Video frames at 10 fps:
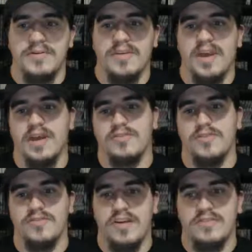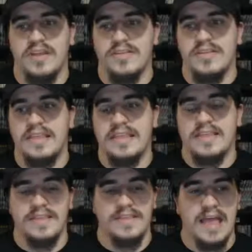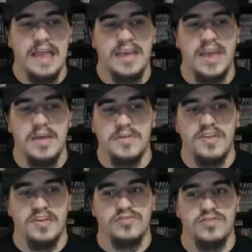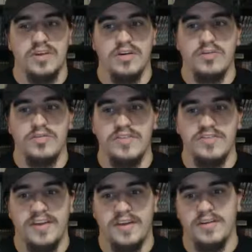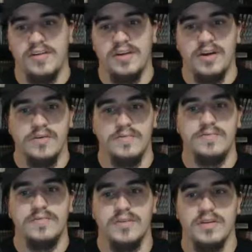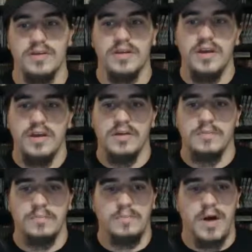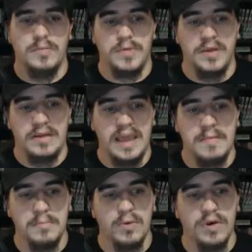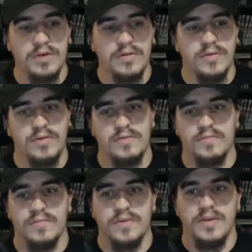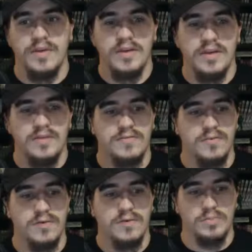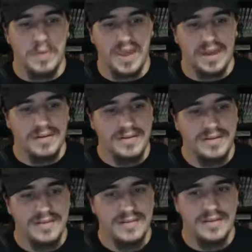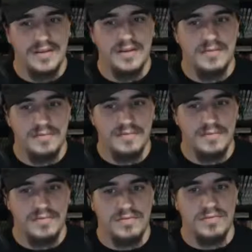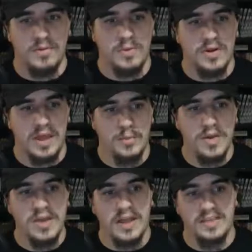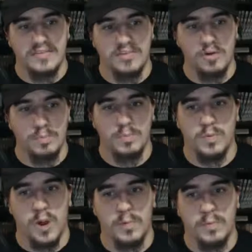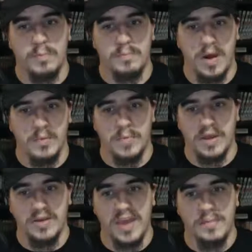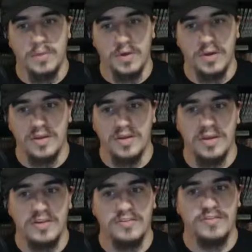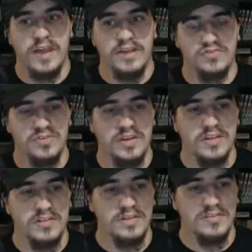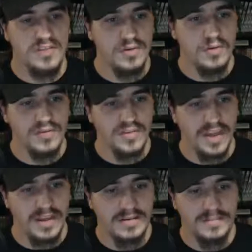yeah, it turns out that that game is actually a reskin of Bomberman Game Boy for Japan. The one that we got that's called Bomberman Game Boy is actually the sequel to that.